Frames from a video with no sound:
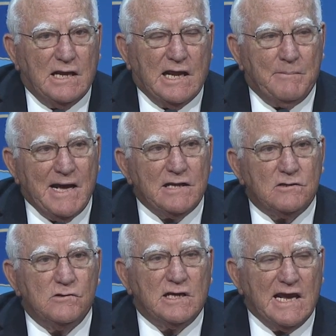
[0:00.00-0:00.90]
Am I
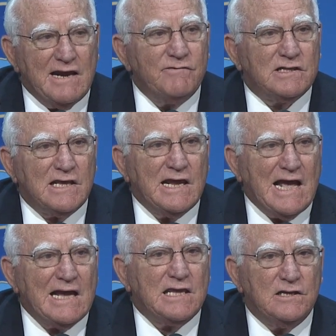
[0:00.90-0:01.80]
doing everything
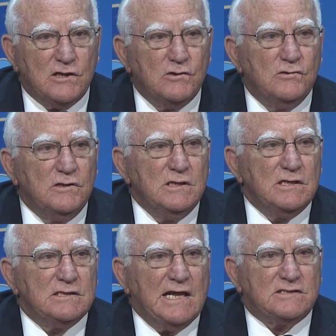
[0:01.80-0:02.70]
I can do
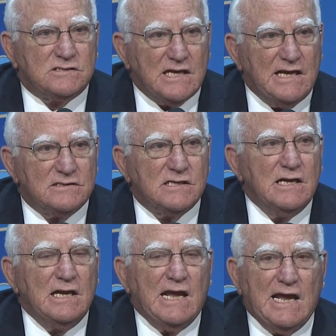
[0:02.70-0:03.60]
that says,
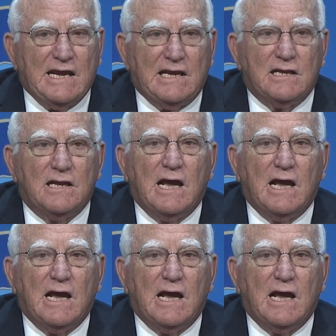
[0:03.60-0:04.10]
hey,